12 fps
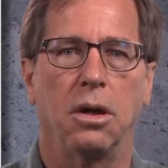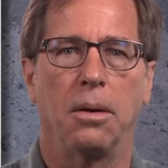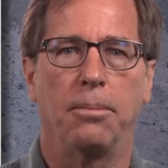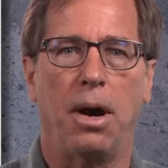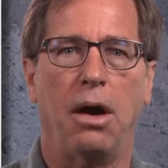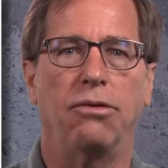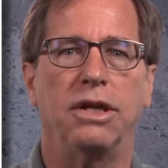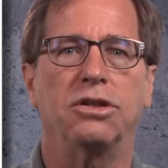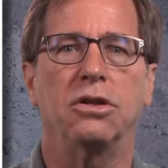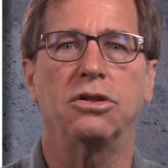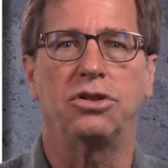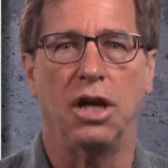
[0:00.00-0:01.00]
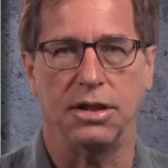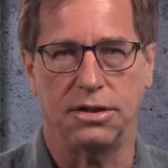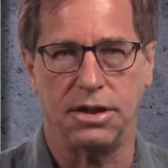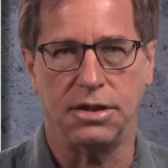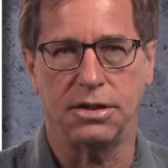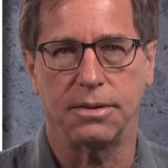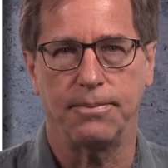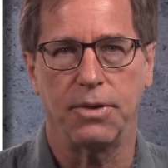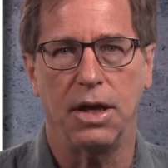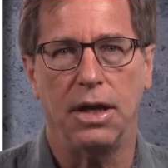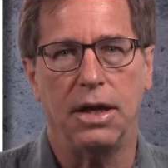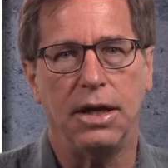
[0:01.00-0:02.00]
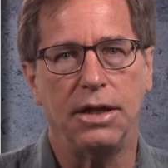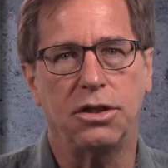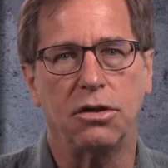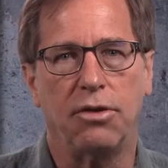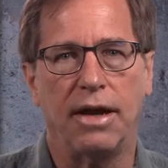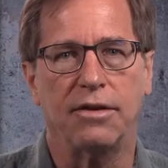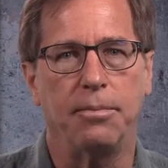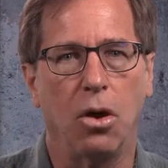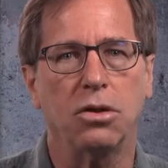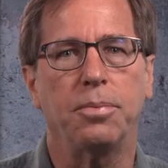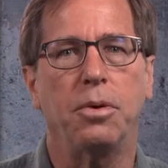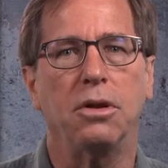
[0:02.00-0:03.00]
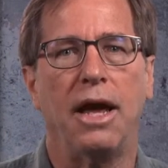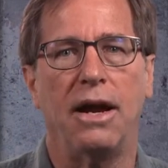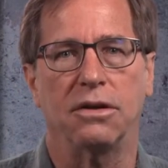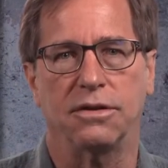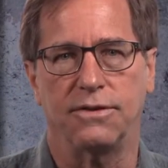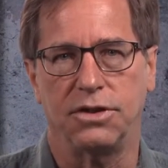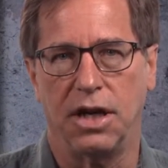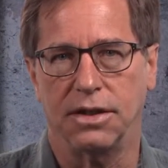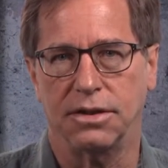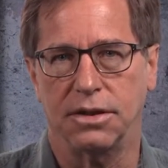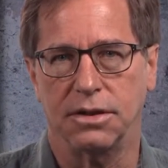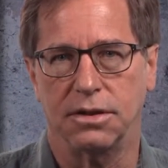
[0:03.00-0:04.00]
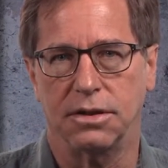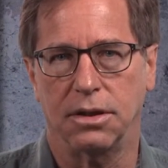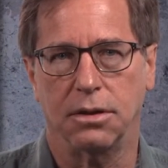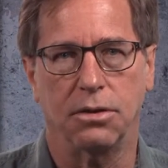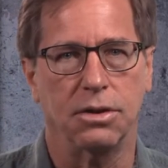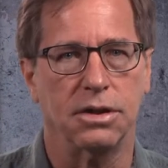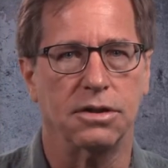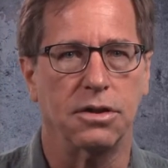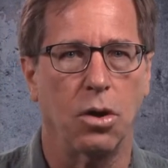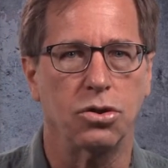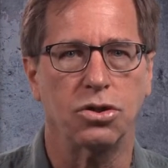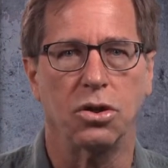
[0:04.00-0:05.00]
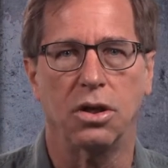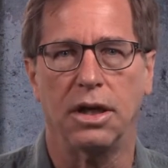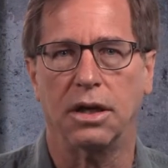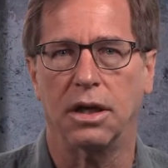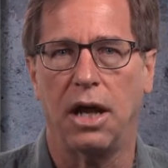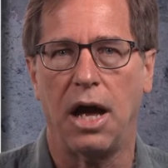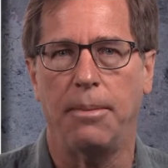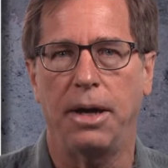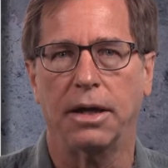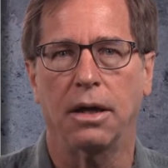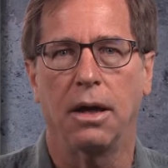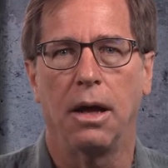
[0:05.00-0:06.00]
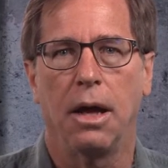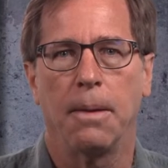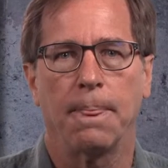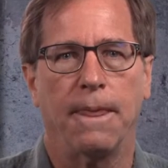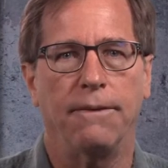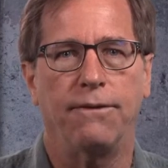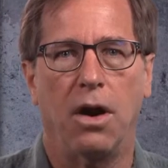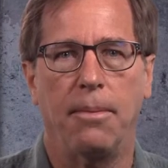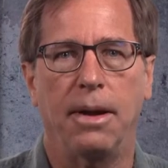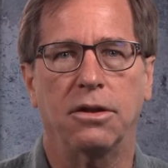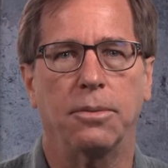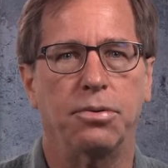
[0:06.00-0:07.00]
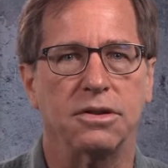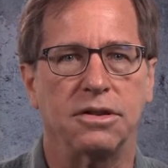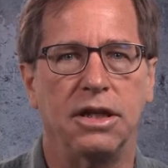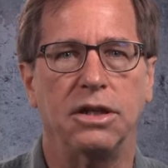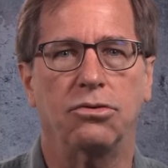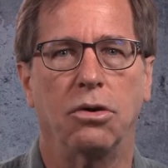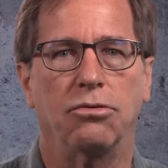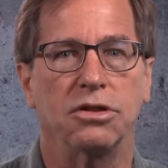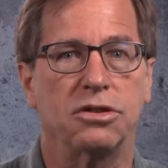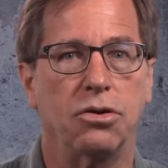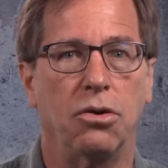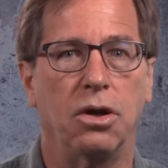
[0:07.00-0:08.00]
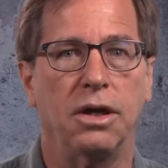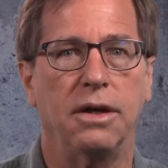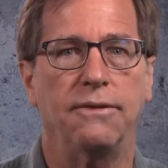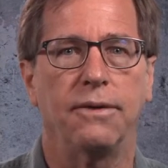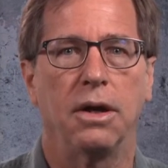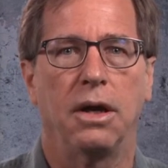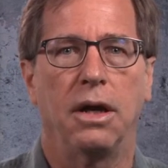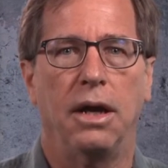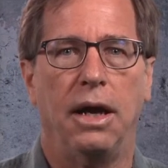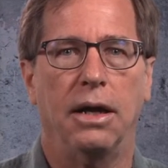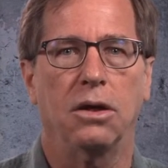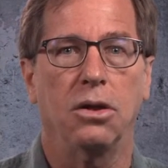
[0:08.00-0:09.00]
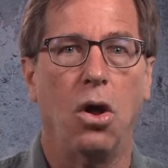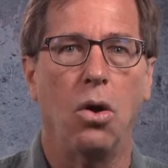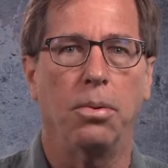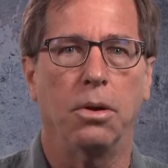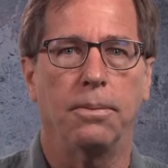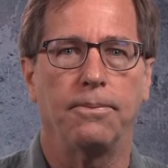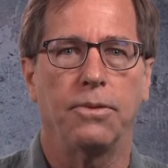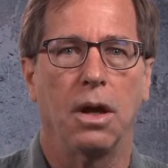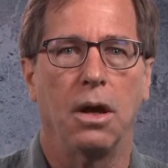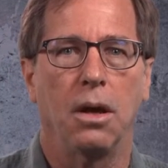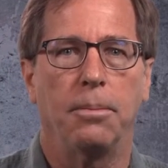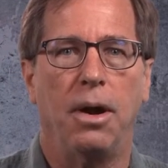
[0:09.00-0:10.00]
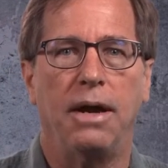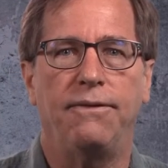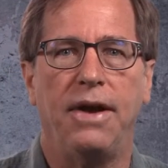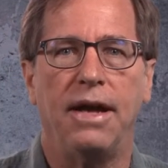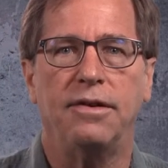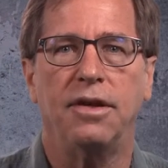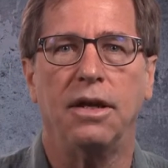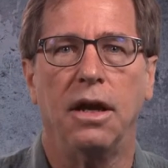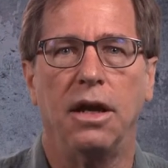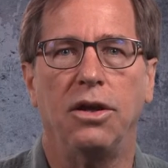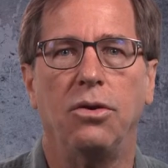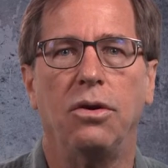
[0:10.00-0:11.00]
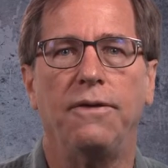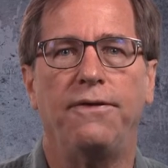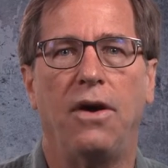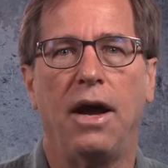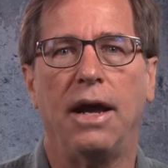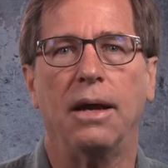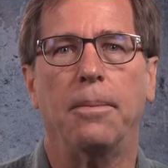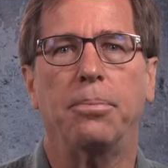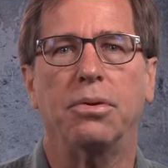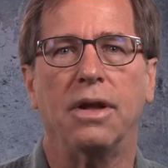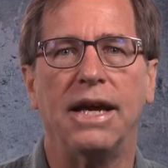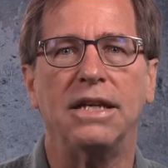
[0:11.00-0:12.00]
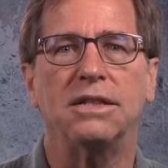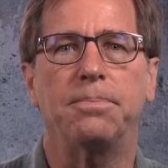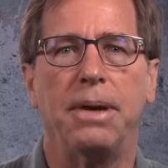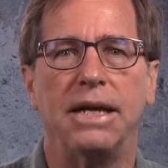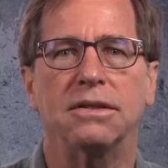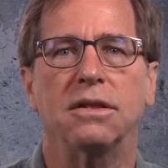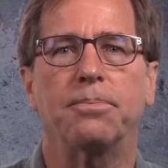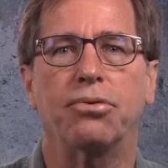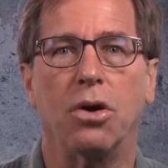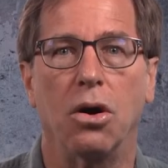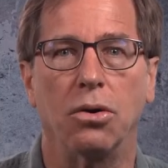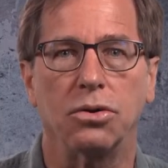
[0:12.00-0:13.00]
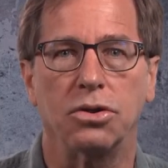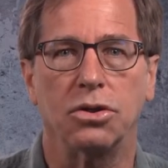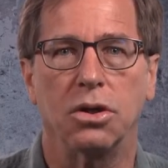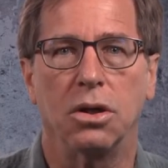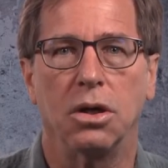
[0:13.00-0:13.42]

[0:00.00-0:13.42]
Bioregional justice integrates multiple layers of justice, including social, economic, environmental, procedural, restorative, and global, by advancing a unifying place-based approach